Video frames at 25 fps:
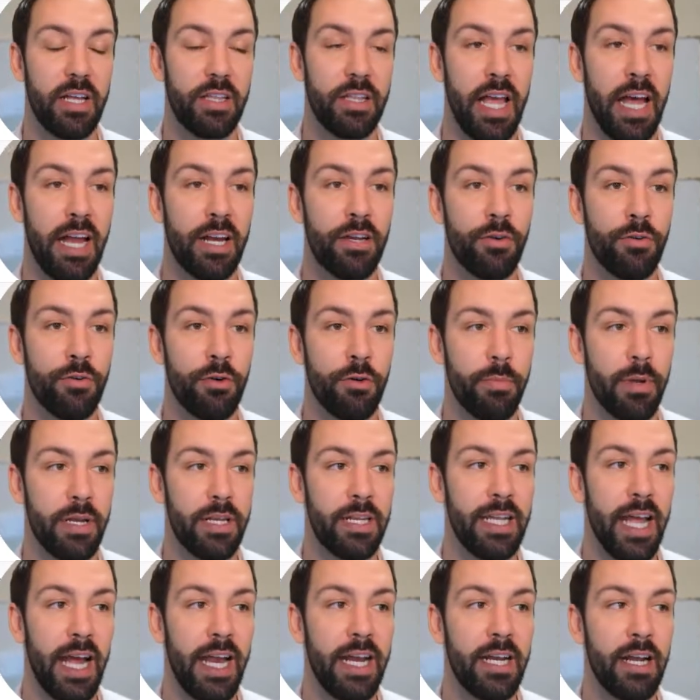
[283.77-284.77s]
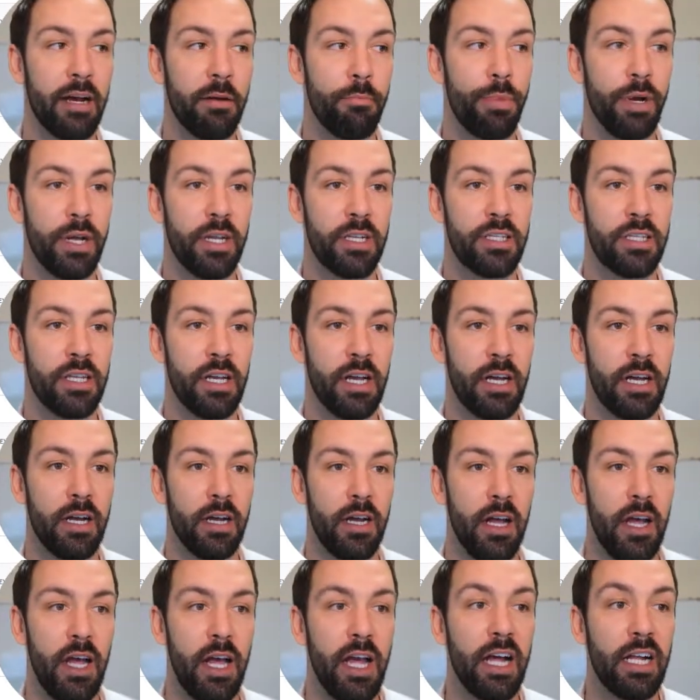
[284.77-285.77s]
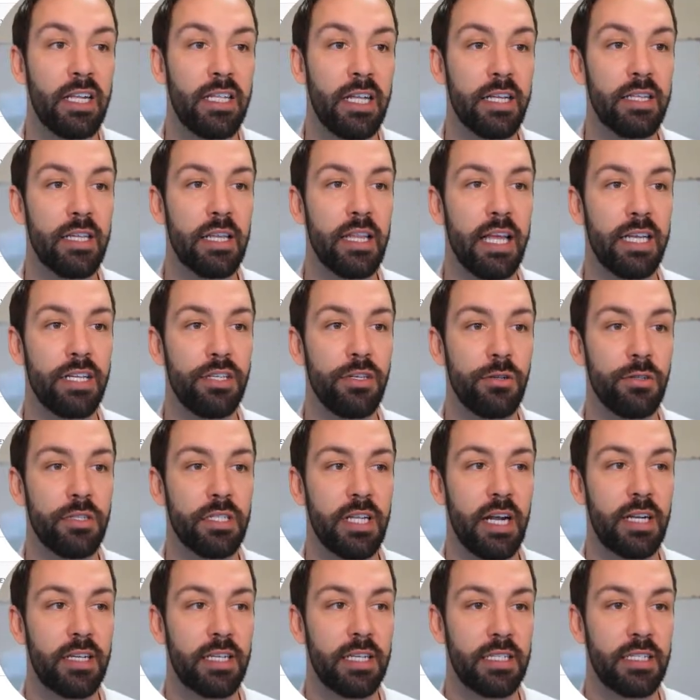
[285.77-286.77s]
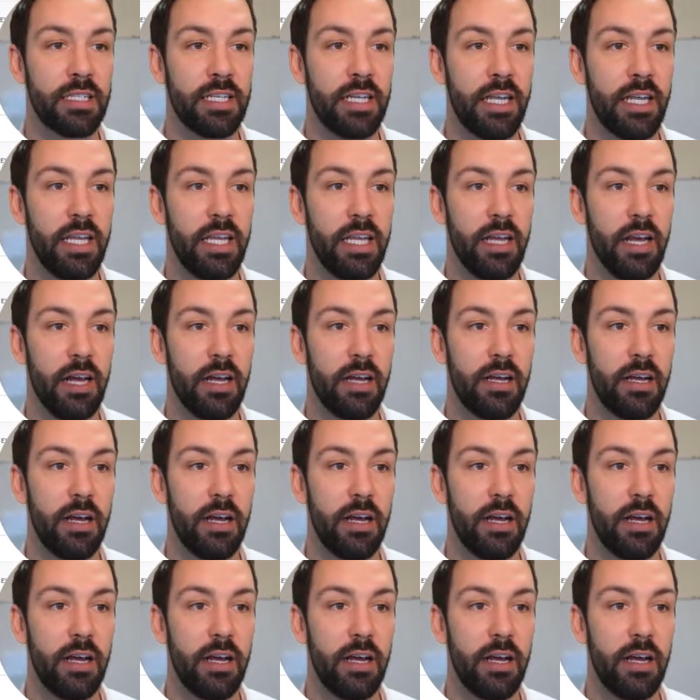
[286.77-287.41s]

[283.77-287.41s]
ad group data, but nonetheless, you'll start to see